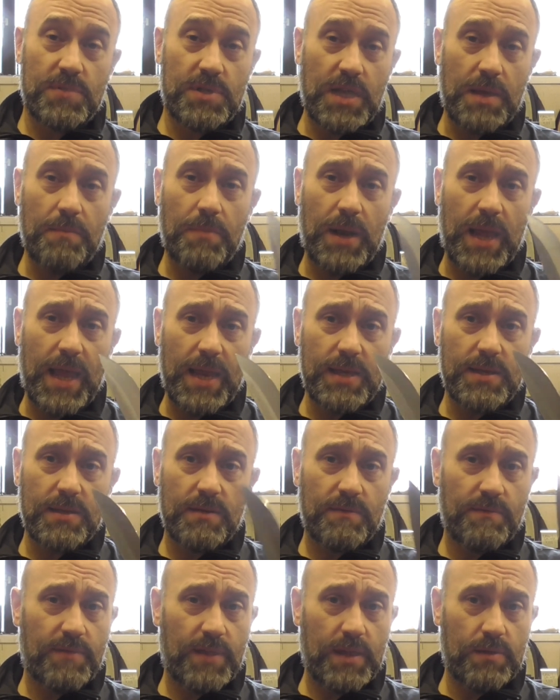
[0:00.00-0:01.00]
same blade,
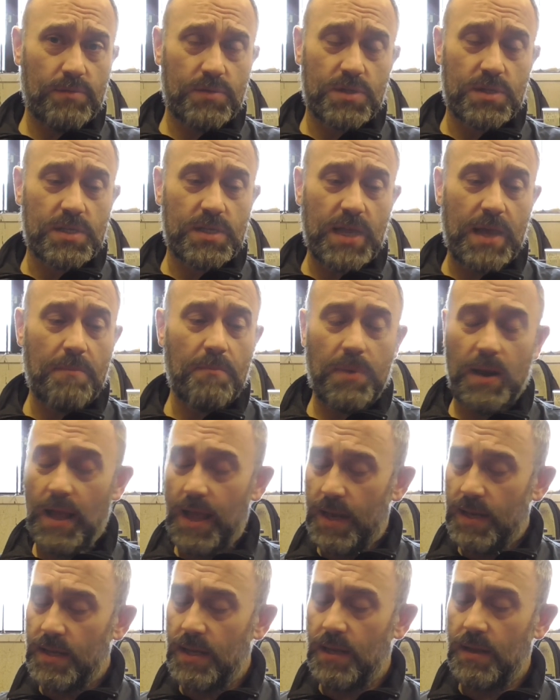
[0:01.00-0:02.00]
if they use the same
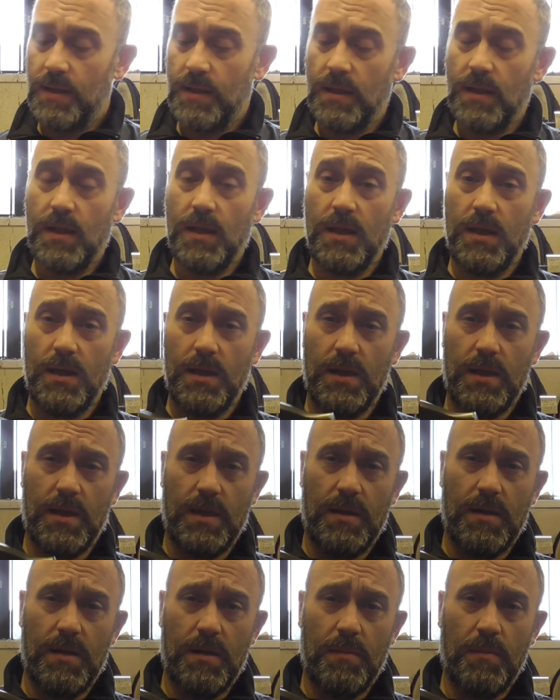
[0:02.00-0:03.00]
blade,
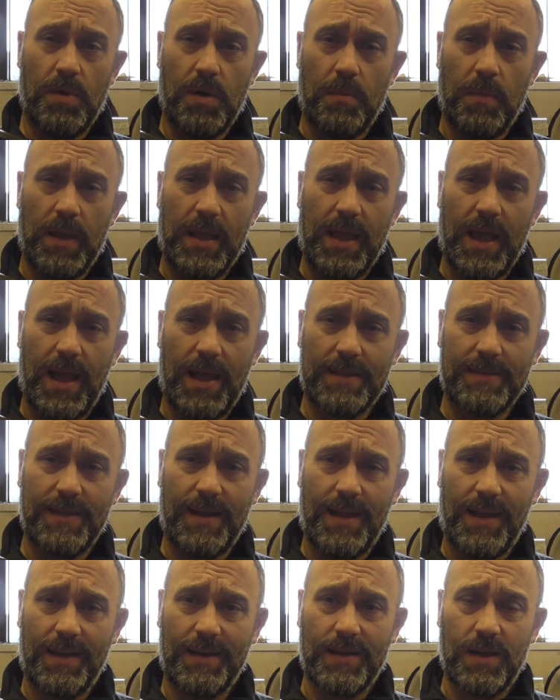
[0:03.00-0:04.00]
put a
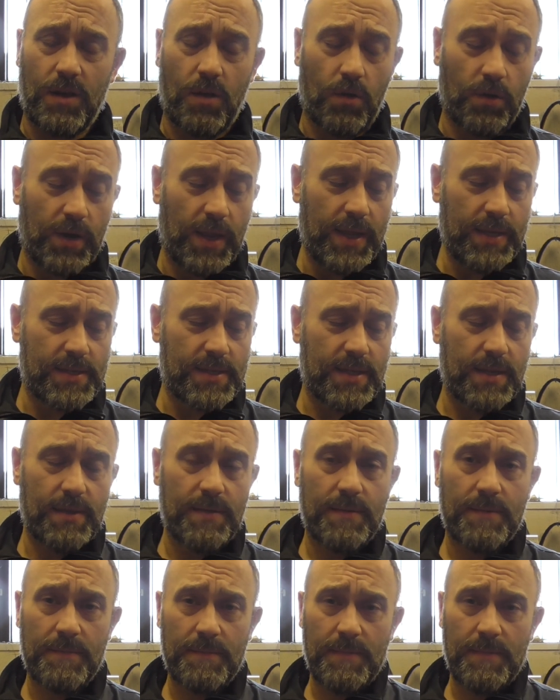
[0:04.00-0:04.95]
micarta handle on it,